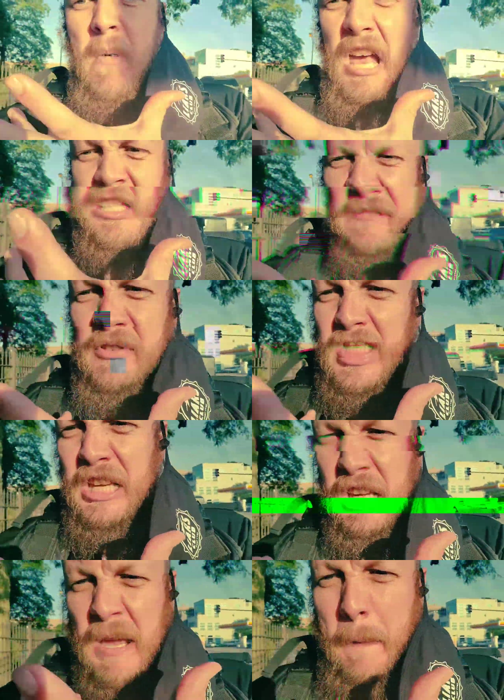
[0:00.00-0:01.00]
massively
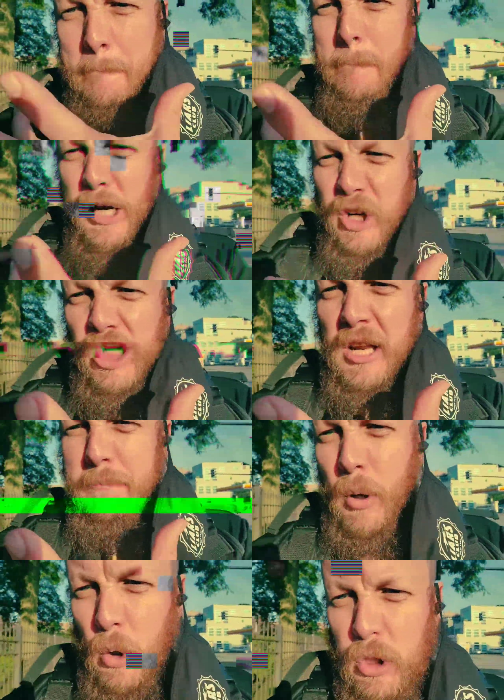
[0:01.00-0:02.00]
bearded
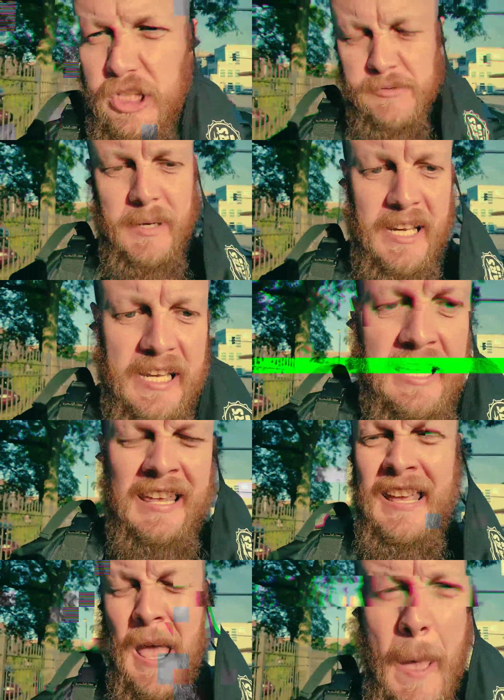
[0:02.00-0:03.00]
Polish men.
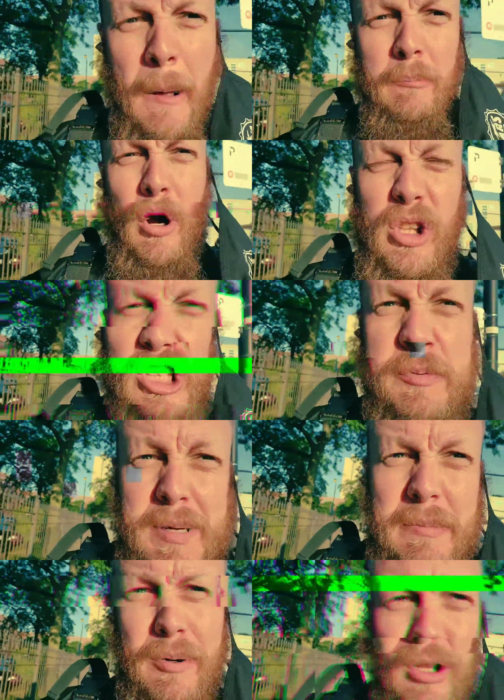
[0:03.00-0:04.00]
Polish
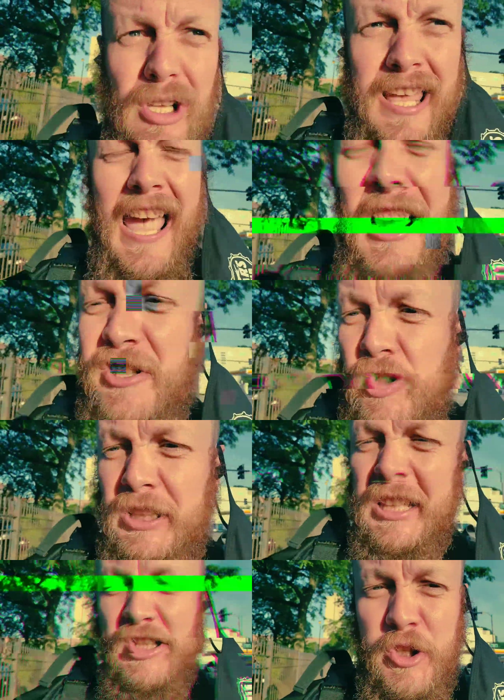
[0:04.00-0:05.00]
people actually
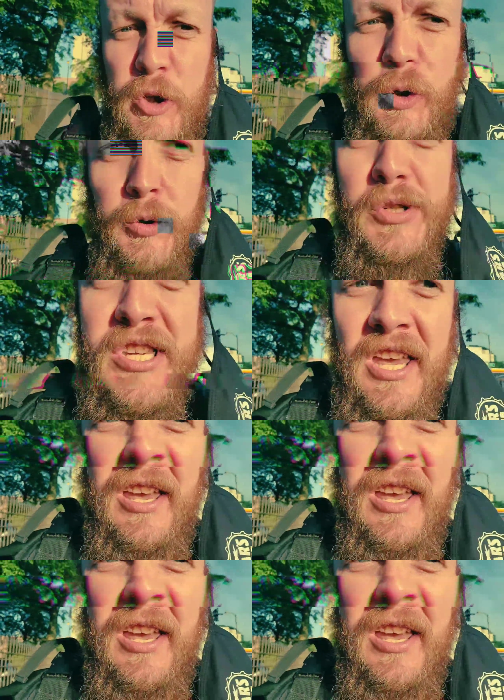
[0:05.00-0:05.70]
use